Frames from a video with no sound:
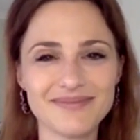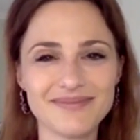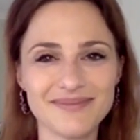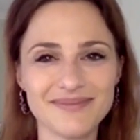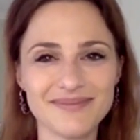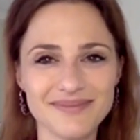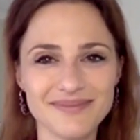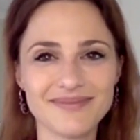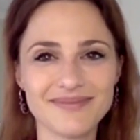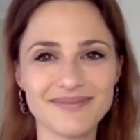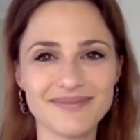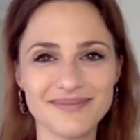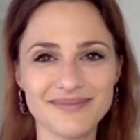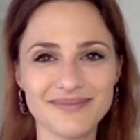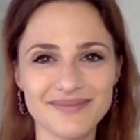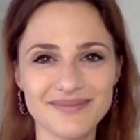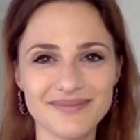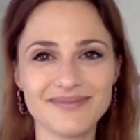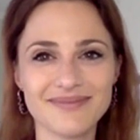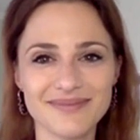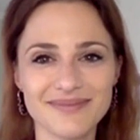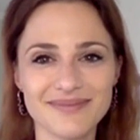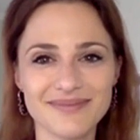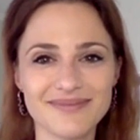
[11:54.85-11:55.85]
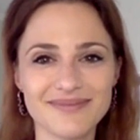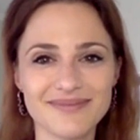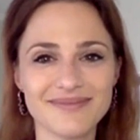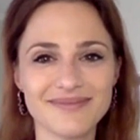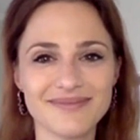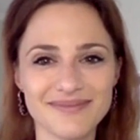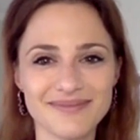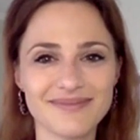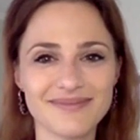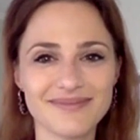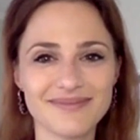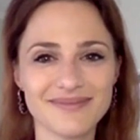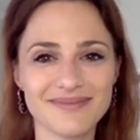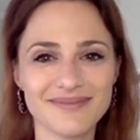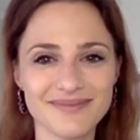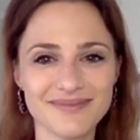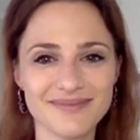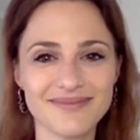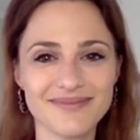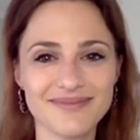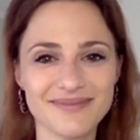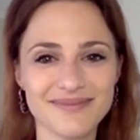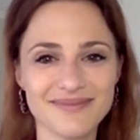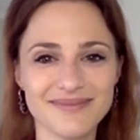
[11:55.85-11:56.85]

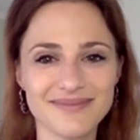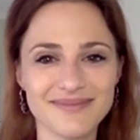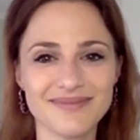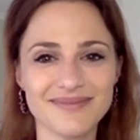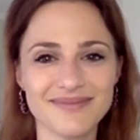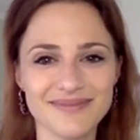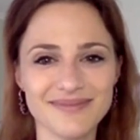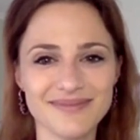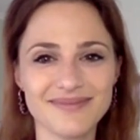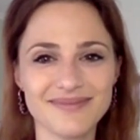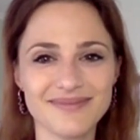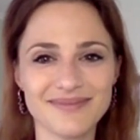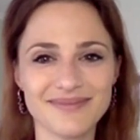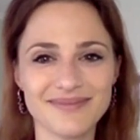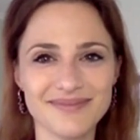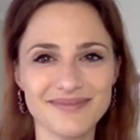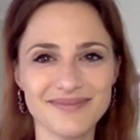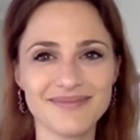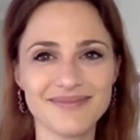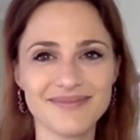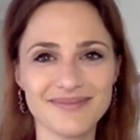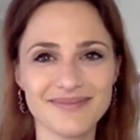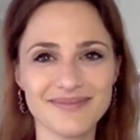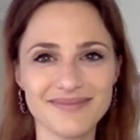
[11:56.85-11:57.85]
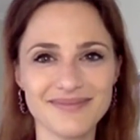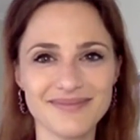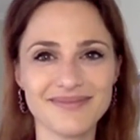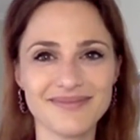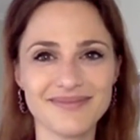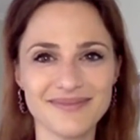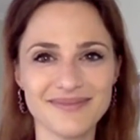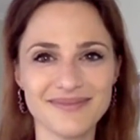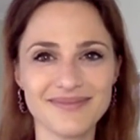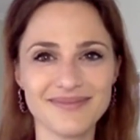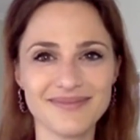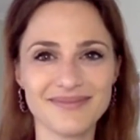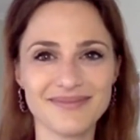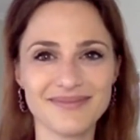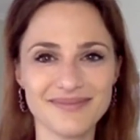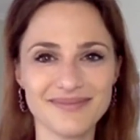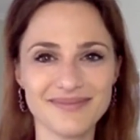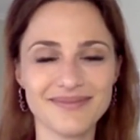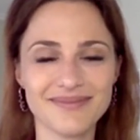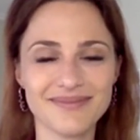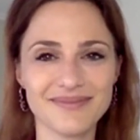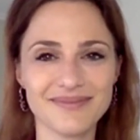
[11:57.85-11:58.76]
The person shown says nothing.